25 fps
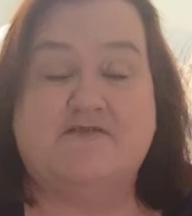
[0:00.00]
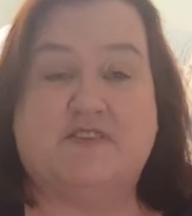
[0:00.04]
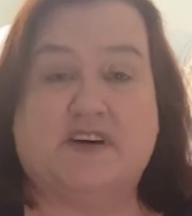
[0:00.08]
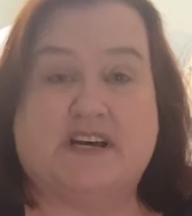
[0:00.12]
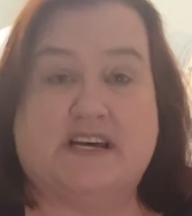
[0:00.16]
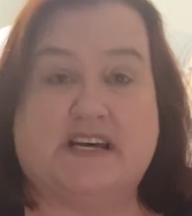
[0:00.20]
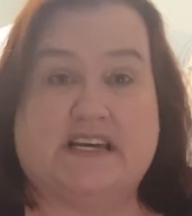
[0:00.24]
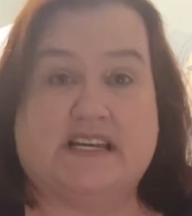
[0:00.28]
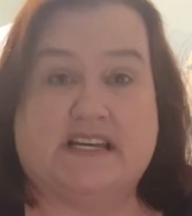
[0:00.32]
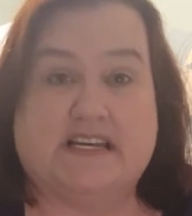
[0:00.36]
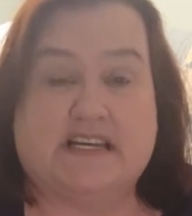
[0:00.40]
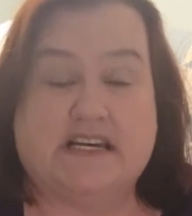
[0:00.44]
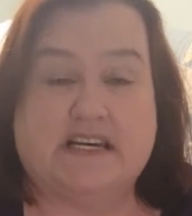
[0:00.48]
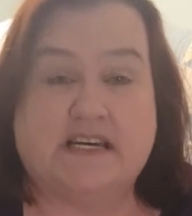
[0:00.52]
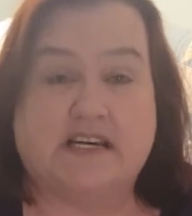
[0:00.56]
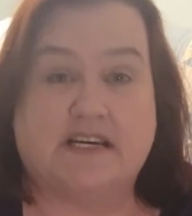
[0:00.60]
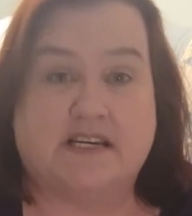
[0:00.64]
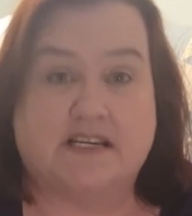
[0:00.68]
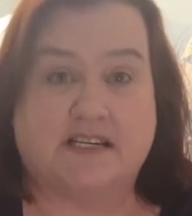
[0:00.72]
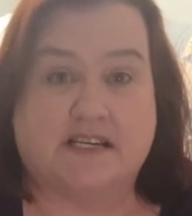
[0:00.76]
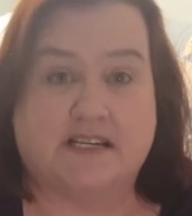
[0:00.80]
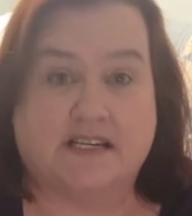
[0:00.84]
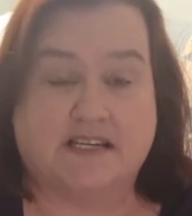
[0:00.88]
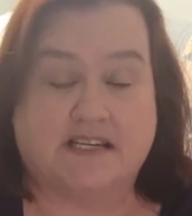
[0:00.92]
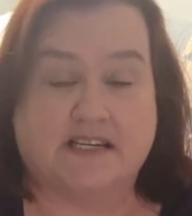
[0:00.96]
even,
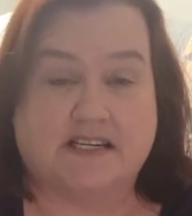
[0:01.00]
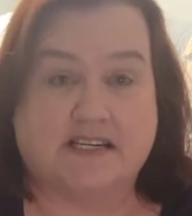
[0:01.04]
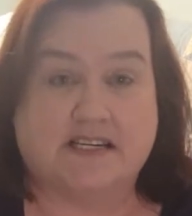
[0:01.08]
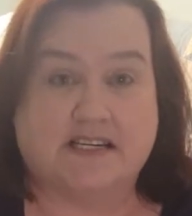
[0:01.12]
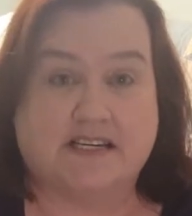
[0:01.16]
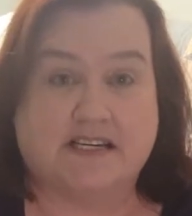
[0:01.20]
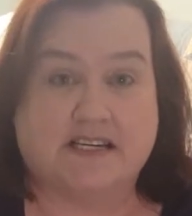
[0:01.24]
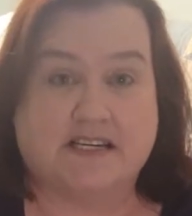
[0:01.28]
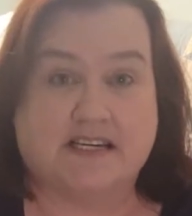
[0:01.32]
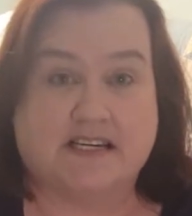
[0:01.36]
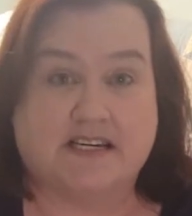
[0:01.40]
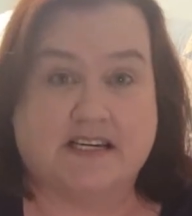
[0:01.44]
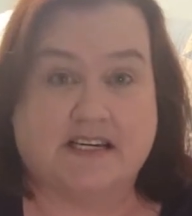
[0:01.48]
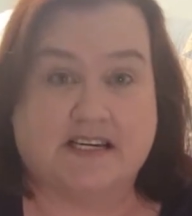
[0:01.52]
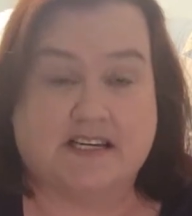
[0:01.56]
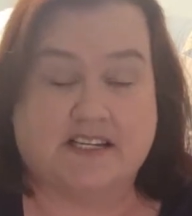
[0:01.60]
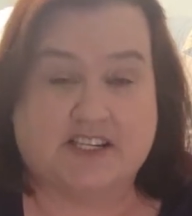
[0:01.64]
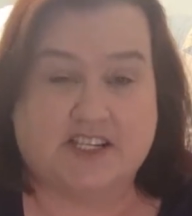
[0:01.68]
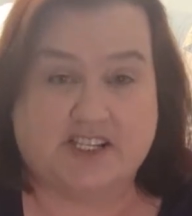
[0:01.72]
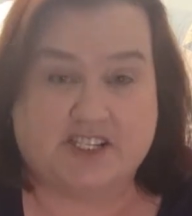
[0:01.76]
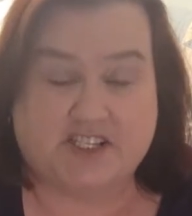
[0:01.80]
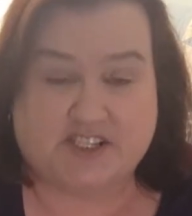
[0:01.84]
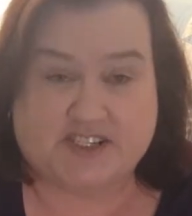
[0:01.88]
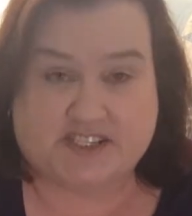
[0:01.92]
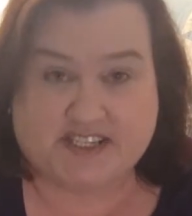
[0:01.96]

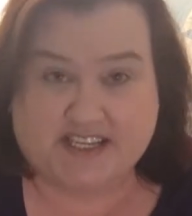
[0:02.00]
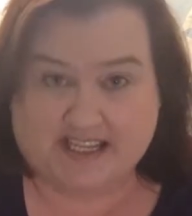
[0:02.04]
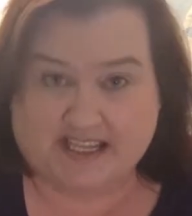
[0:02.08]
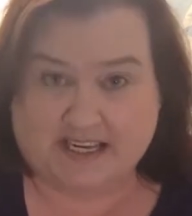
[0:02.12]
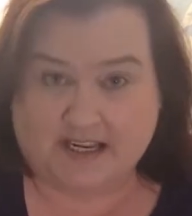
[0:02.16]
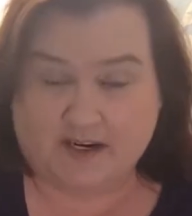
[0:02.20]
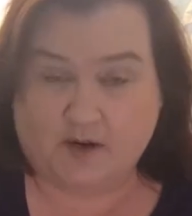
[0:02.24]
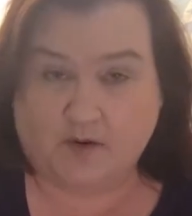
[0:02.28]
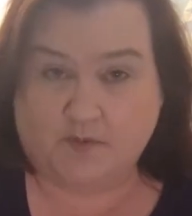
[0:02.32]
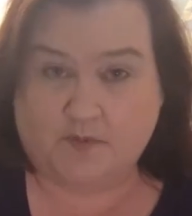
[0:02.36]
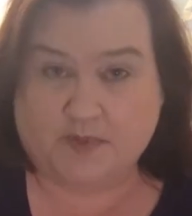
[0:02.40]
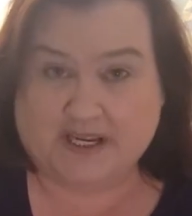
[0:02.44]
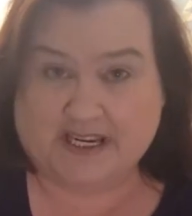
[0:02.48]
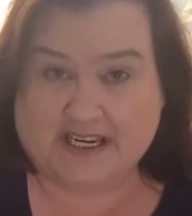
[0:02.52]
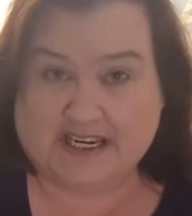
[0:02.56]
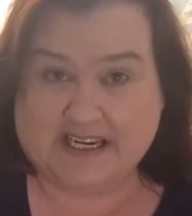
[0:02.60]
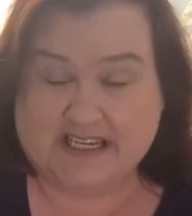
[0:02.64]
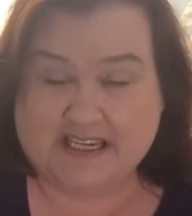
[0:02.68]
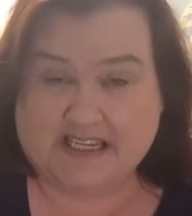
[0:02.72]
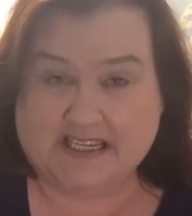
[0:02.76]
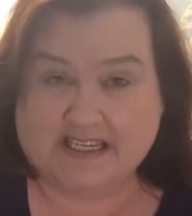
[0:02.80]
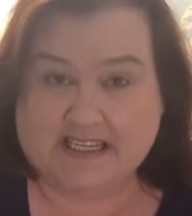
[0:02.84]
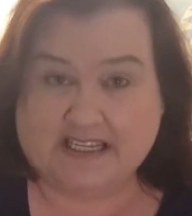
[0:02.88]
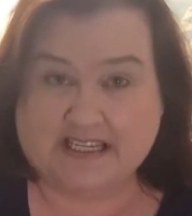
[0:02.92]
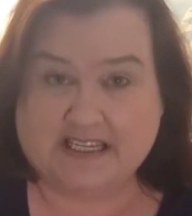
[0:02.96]
did you see that
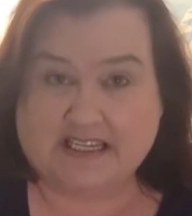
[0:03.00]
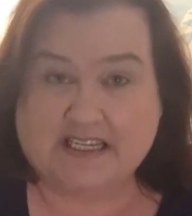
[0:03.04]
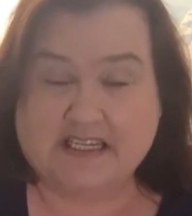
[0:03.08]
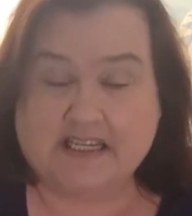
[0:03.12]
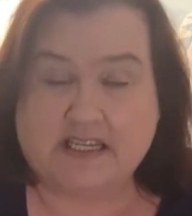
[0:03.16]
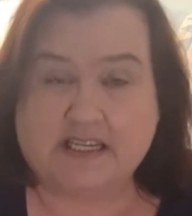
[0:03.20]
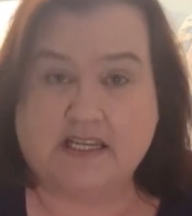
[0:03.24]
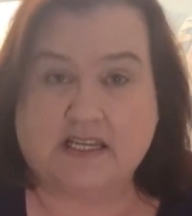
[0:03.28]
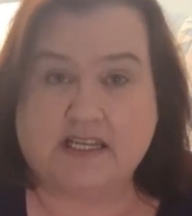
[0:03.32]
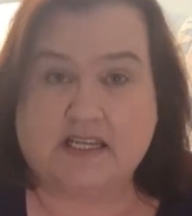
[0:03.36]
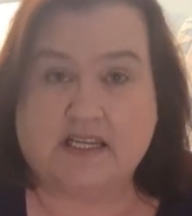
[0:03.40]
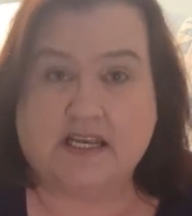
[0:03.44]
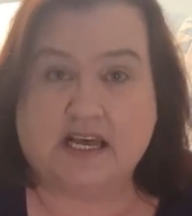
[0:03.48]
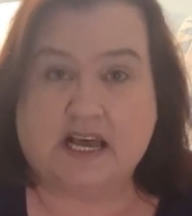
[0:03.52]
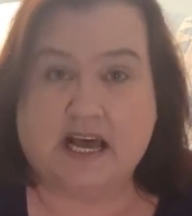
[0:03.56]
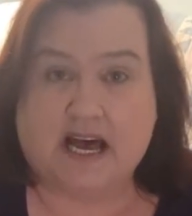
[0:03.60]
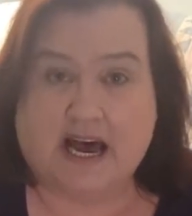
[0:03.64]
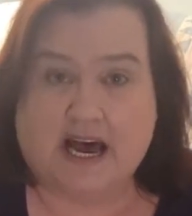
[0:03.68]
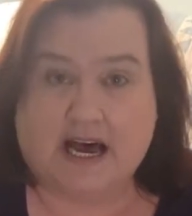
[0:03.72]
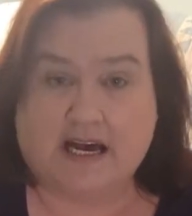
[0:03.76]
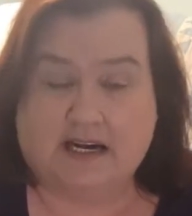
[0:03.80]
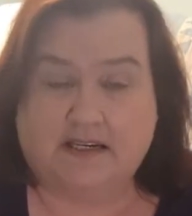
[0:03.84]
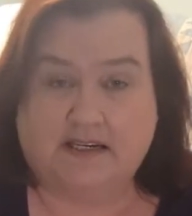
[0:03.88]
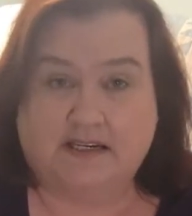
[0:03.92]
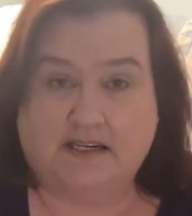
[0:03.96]
opening?
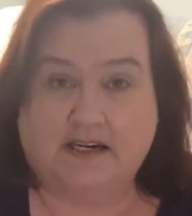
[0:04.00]
Yeah.